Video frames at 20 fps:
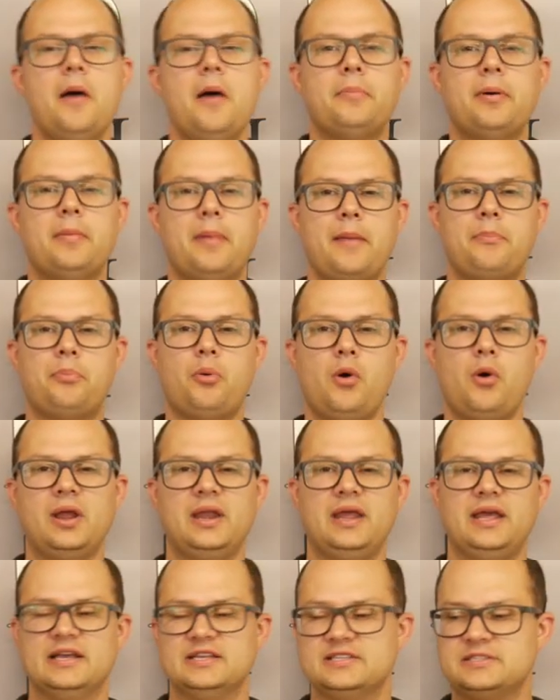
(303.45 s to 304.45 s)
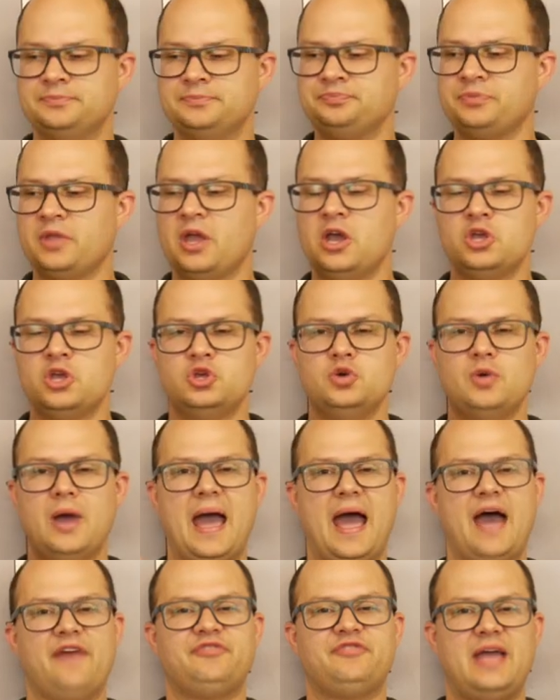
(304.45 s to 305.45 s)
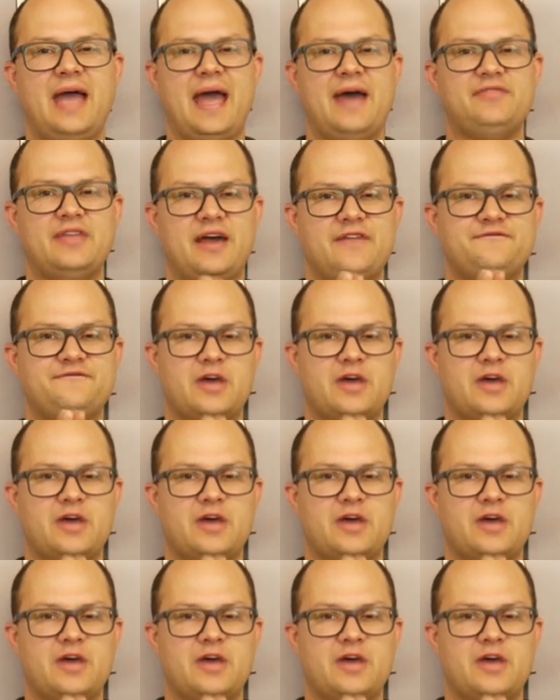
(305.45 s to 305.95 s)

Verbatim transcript: But my point is, you have to have that